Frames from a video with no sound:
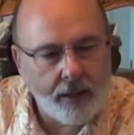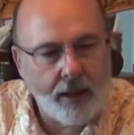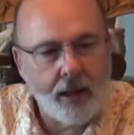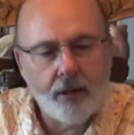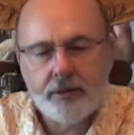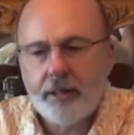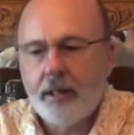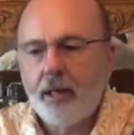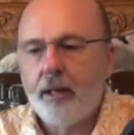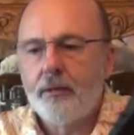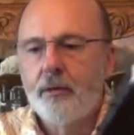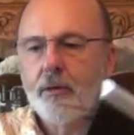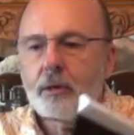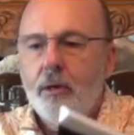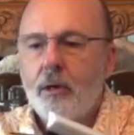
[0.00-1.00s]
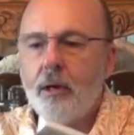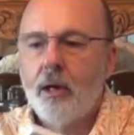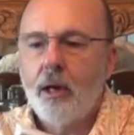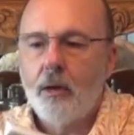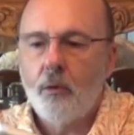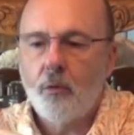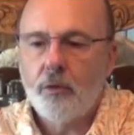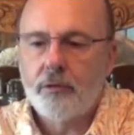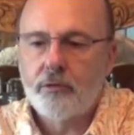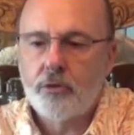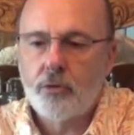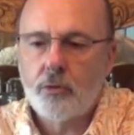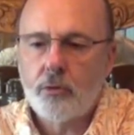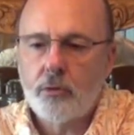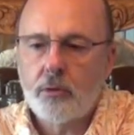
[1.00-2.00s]
held together with
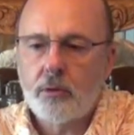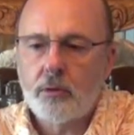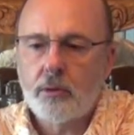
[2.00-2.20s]
two